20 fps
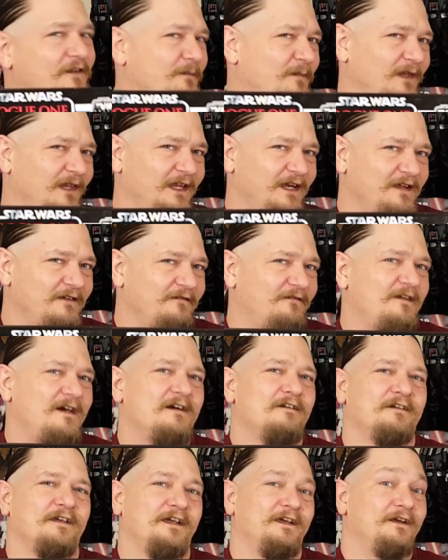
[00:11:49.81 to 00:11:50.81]
the Millennium
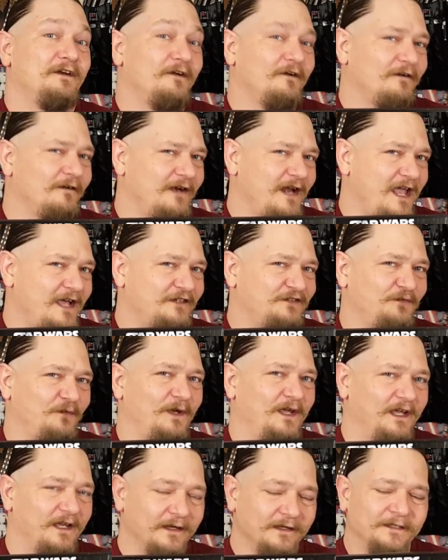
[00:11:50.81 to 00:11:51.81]
Falcon, or an
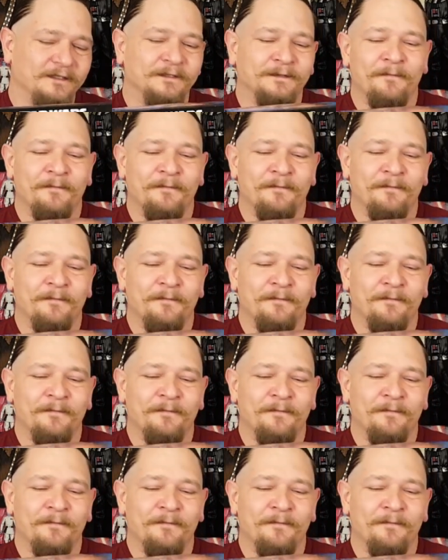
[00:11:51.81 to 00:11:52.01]
X-Wing.